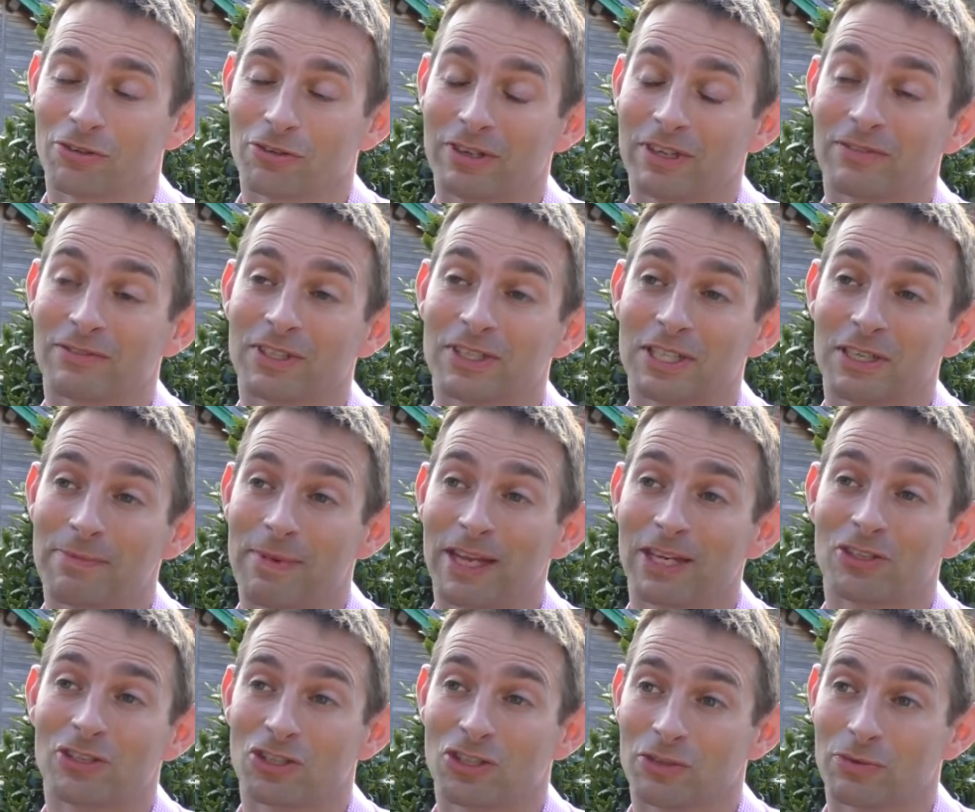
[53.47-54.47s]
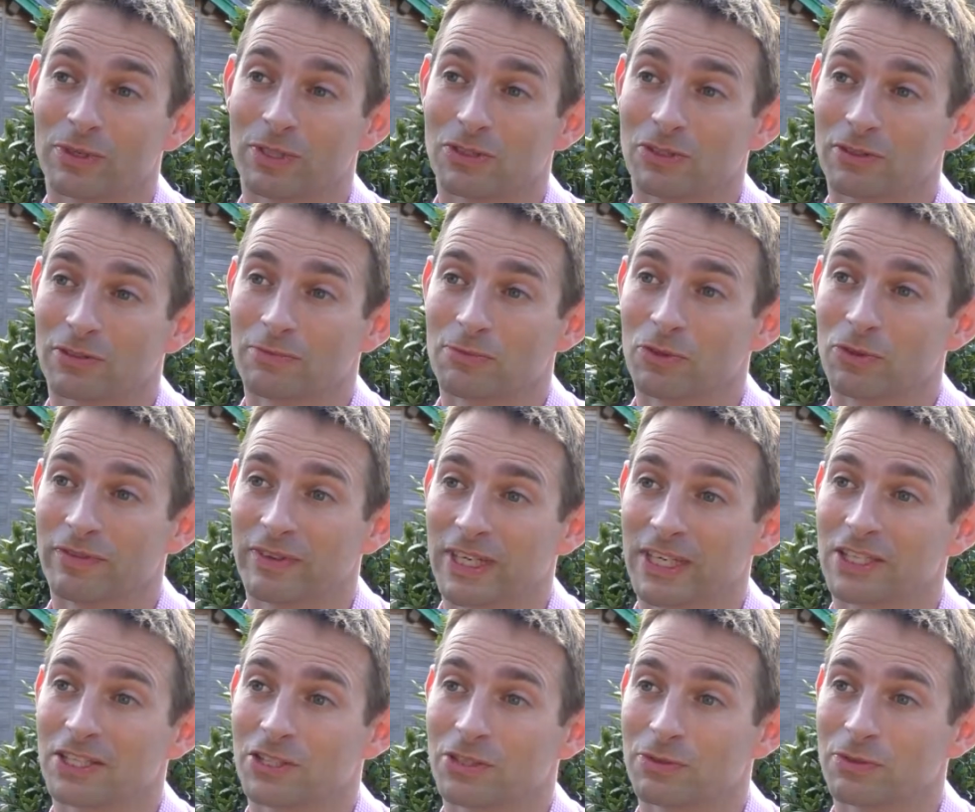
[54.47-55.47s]
or even dementia we're sort of moving
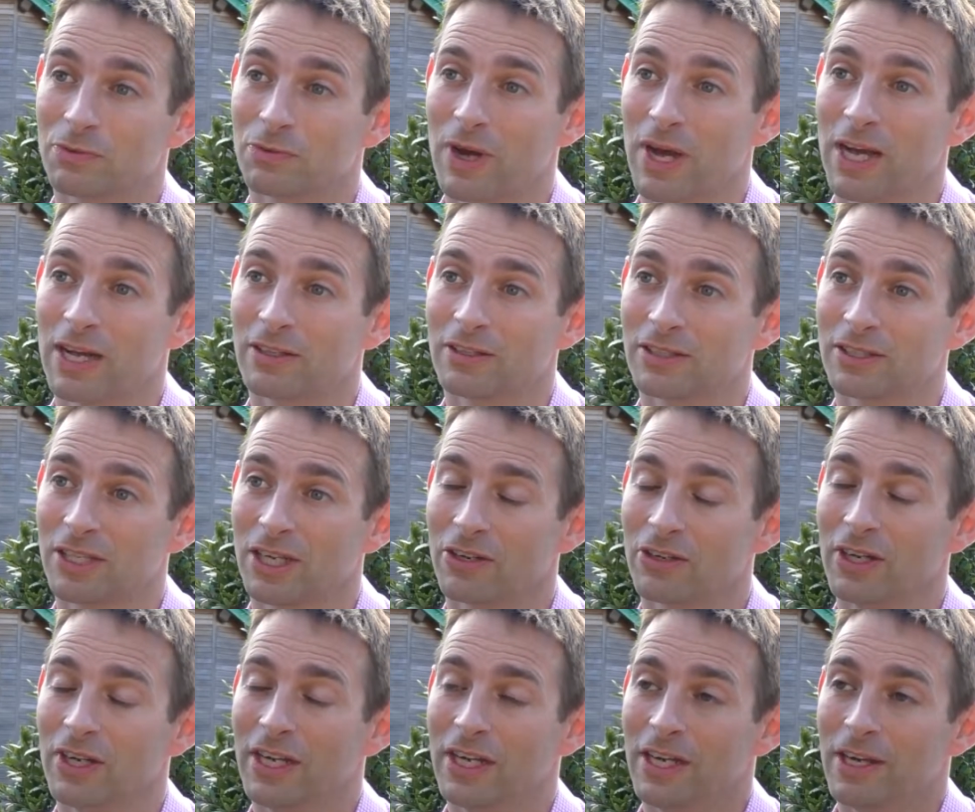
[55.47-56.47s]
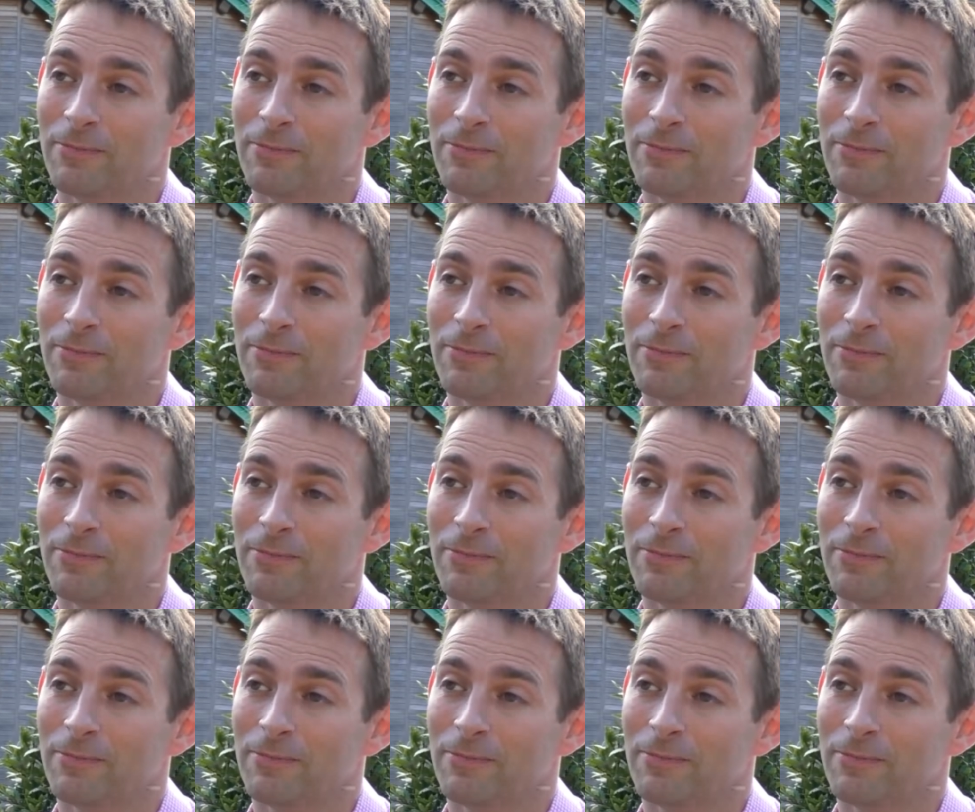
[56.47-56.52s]
into as well so